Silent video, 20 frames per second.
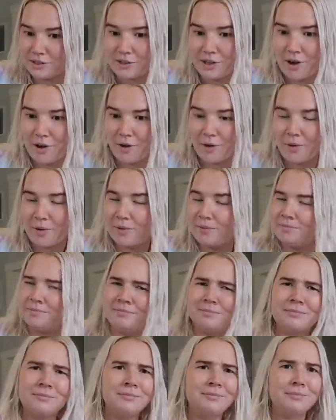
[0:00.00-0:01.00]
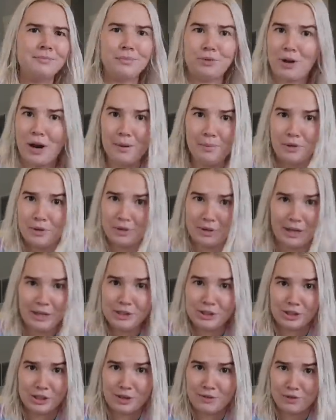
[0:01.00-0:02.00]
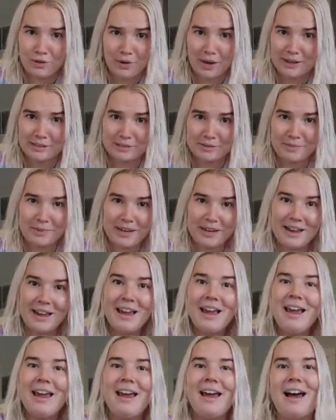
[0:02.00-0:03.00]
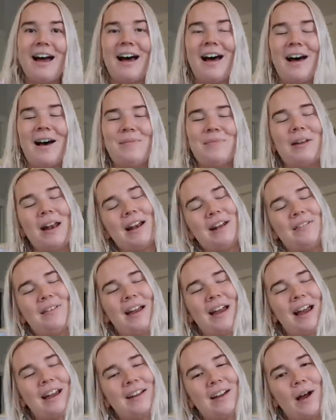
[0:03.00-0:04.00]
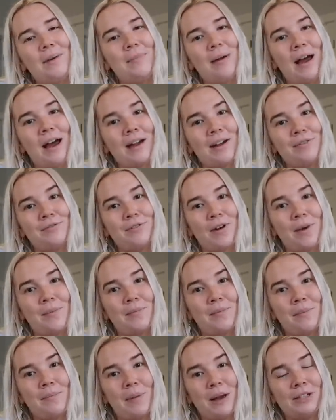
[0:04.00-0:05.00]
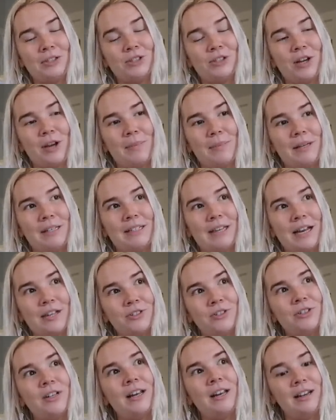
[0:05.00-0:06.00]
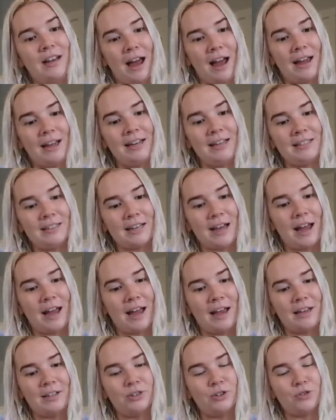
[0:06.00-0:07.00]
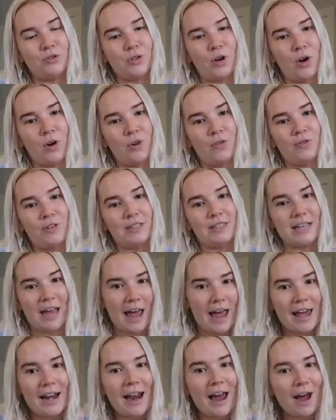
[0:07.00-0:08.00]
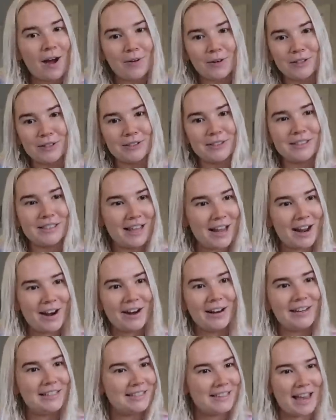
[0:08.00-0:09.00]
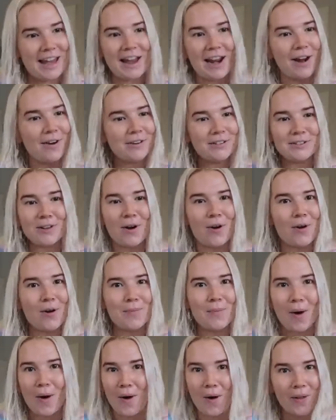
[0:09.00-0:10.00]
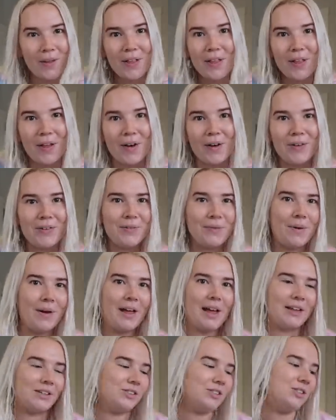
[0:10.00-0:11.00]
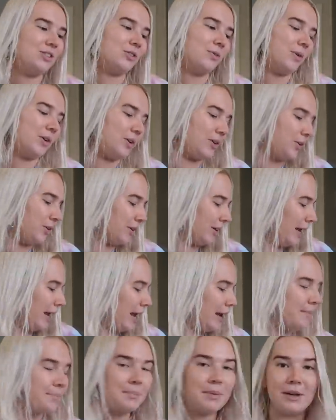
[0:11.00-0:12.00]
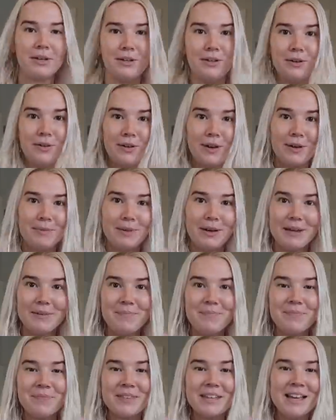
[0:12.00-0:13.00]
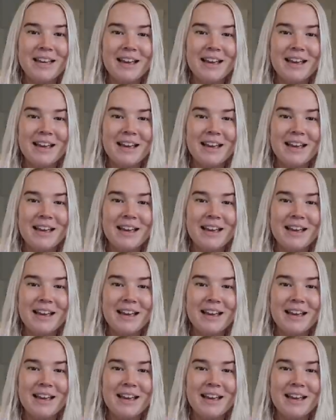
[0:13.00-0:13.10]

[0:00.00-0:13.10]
So, prime location if you ask me. But anyway, I got back from my trip yesterday night. I drove 10 hours there and 10 hours home all alone. Well, actually Squirtle came, but you know what I mean.